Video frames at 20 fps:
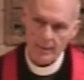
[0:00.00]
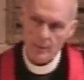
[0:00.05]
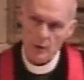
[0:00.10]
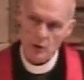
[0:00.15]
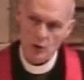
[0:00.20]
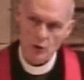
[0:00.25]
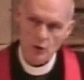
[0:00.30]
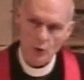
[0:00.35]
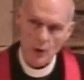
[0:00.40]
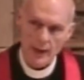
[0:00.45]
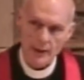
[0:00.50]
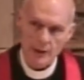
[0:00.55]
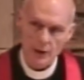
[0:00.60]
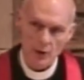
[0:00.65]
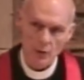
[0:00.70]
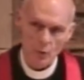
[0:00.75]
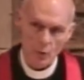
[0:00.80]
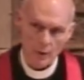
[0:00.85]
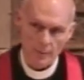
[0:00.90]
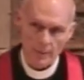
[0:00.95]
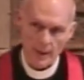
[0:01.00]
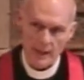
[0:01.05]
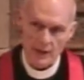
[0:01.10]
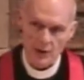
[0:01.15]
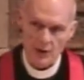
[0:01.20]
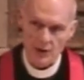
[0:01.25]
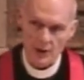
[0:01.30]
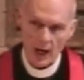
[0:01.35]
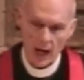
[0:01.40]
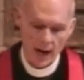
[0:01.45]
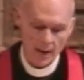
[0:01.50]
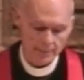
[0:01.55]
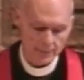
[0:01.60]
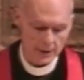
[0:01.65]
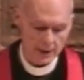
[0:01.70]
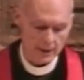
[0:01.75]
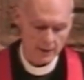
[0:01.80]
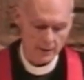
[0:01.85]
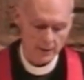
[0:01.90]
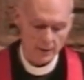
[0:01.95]
demonstration would be
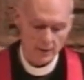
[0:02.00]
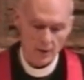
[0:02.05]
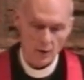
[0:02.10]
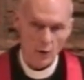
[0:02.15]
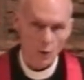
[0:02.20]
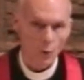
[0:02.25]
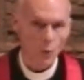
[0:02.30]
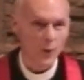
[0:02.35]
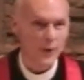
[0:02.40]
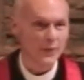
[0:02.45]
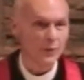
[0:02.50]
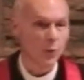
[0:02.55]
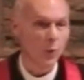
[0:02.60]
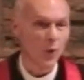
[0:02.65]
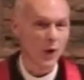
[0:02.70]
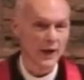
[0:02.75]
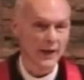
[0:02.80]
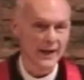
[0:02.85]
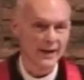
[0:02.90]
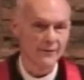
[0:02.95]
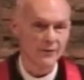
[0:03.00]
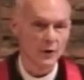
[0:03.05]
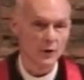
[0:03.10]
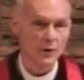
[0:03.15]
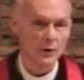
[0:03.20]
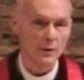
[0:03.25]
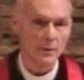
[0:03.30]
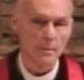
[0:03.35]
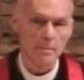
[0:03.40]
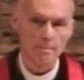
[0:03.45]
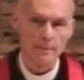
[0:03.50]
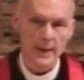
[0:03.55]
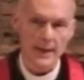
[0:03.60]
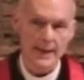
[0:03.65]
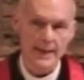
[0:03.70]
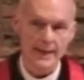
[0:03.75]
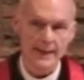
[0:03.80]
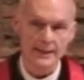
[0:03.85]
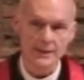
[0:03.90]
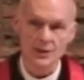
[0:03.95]
stopped with whatever
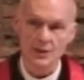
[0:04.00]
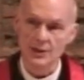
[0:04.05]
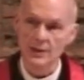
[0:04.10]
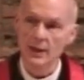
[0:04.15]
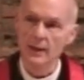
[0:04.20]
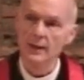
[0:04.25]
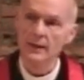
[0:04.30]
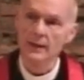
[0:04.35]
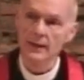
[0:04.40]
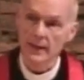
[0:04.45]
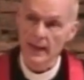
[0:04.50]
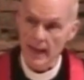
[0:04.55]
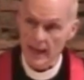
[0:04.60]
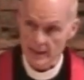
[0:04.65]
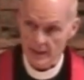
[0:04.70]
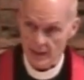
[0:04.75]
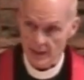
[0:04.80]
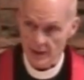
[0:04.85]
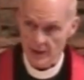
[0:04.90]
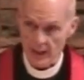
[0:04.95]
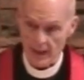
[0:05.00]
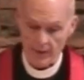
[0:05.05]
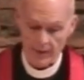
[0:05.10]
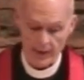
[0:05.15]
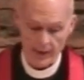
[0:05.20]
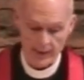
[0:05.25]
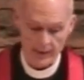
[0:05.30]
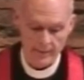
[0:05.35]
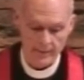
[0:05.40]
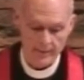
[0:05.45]
means necessary.